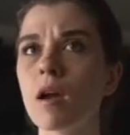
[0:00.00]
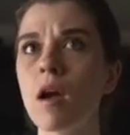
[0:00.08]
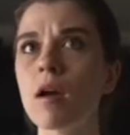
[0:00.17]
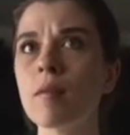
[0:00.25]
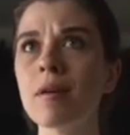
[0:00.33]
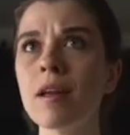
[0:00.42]

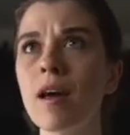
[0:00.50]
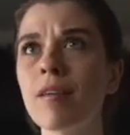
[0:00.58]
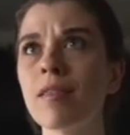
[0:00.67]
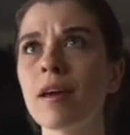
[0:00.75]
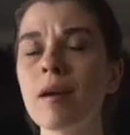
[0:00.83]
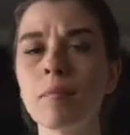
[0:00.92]
Anybody
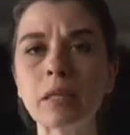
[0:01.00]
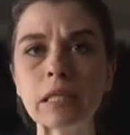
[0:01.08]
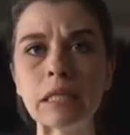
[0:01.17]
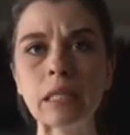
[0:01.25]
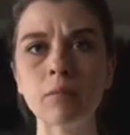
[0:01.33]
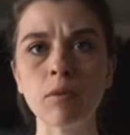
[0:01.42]
have like a
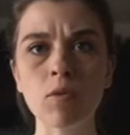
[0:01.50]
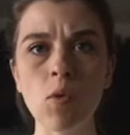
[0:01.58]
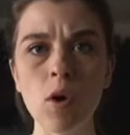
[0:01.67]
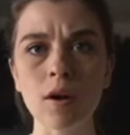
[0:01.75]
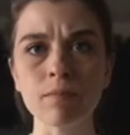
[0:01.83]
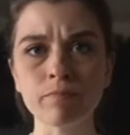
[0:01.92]
Bellini
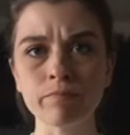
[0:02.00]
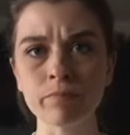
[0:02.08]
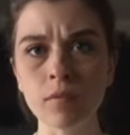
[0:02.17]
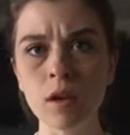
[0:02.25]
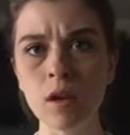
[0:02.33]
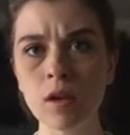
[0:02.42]
before?
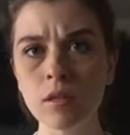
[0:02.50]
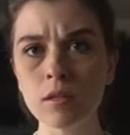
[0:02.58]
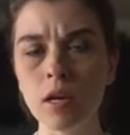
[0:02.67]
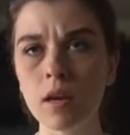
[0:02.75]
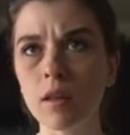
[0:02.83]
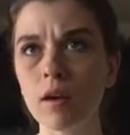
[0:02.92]
It's
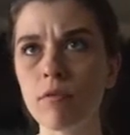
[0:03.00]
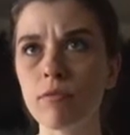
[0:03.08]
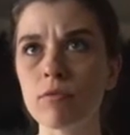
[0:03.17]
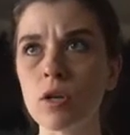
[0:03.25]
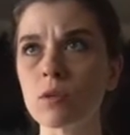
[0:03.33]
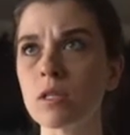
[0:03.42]
kind of like a
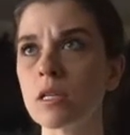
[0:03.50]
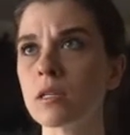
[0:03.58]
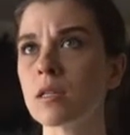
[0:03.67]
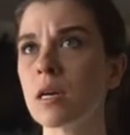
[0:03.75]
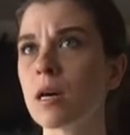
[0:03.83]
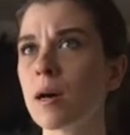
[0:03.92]

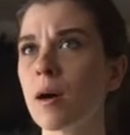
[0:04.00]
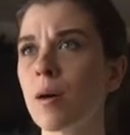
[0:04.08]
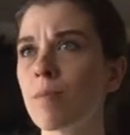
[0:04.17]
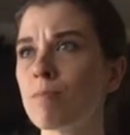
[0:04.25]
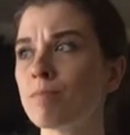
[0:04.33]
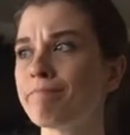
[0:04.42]
frozen,
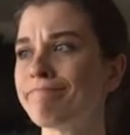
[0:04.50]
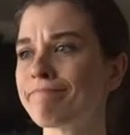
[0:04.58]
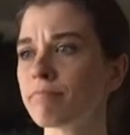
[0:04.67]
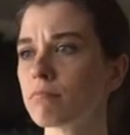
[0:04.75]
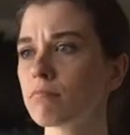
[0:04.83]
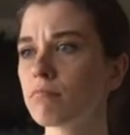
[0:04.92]
kind
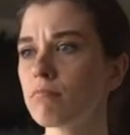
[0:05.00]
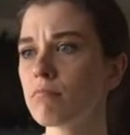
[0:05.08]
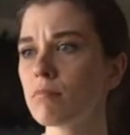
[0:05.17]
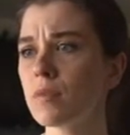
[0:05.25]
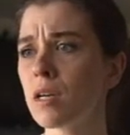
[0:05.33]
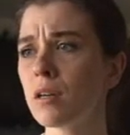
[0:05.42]

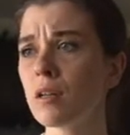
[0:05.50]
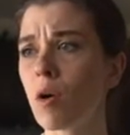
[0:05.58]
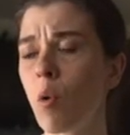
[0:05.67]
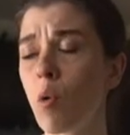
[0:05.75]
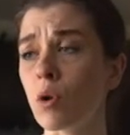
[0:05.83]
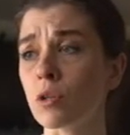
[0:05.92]
of like
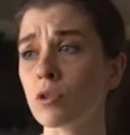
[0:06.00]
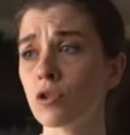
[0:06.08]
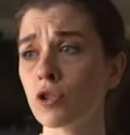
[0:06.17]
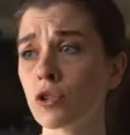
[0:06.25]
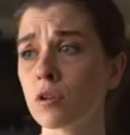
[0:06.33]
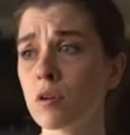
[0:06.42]
an
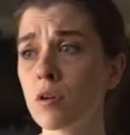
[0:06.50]
orange